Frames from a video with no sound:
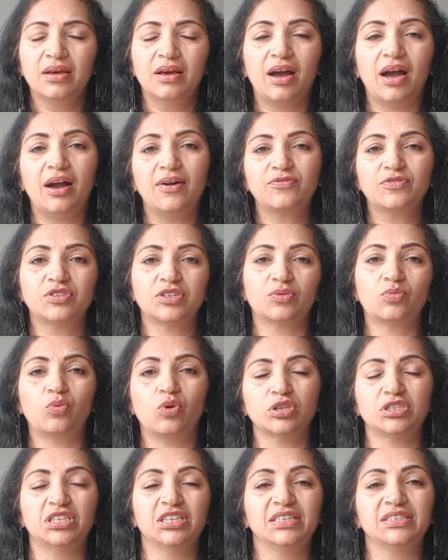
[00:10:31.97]
after
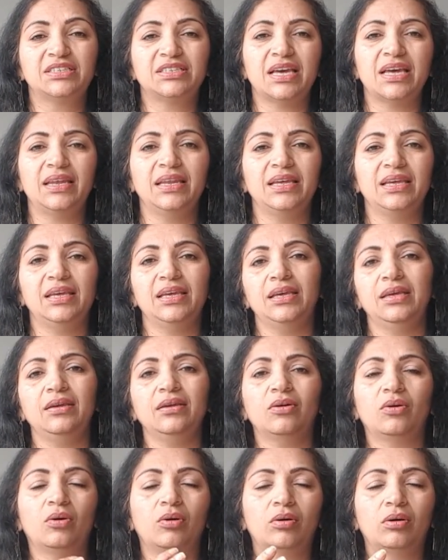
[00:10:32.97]
watching
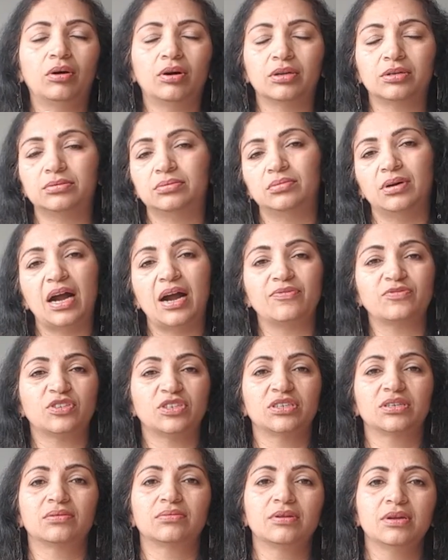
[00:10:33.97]
telly or
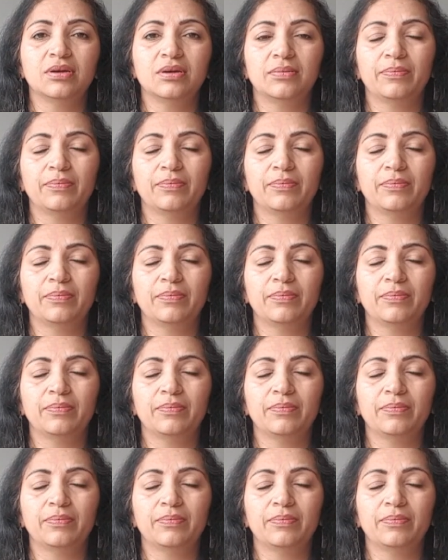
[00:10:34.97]
after